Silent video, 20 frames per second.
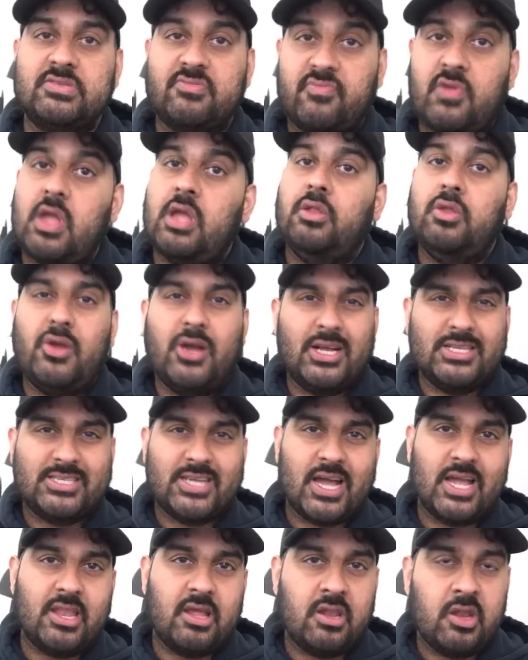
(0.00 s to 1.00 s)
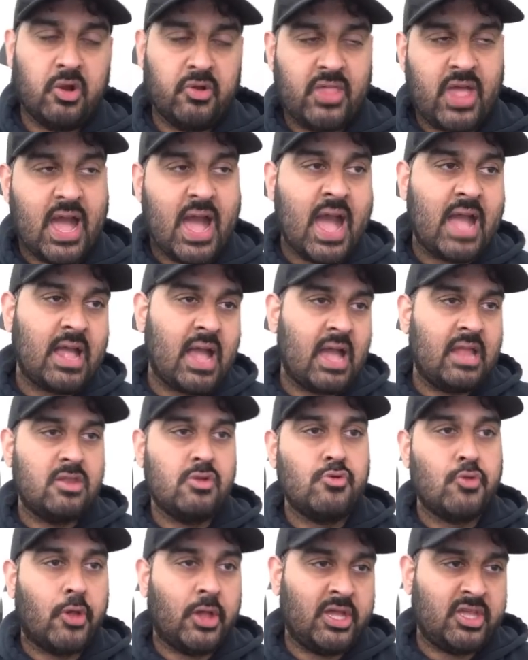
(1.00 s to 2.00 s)
fan, you guys kind of know that. I, I,
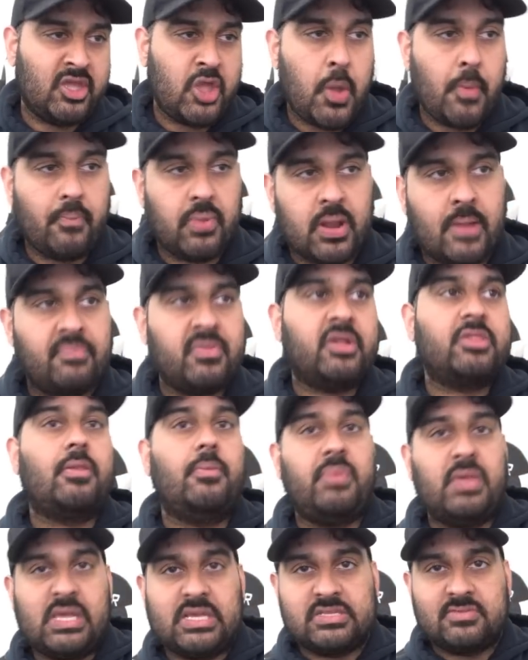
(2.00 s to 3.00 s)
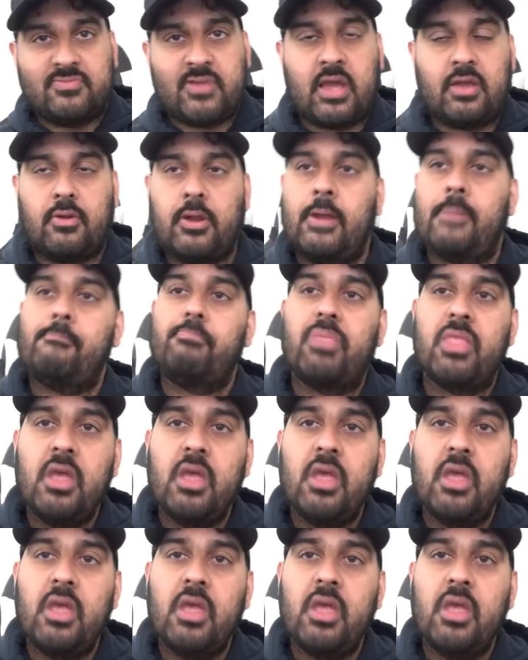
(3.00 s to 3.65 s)
do like him, but I'm not the biggest fan, right?